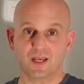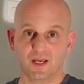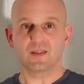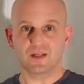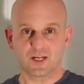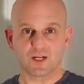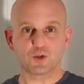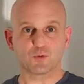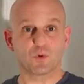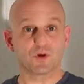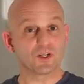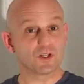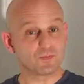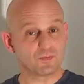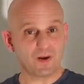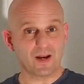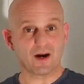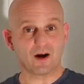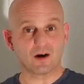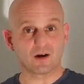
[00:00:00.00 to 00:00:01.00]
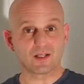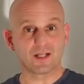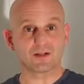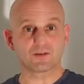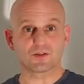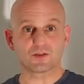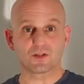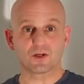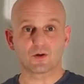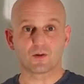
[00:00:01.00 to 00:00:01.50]
that each one is
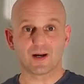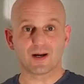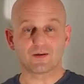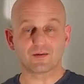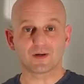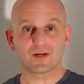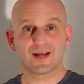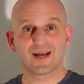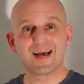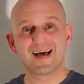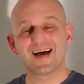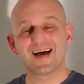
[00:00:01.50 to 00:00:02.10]
parallel to the ground.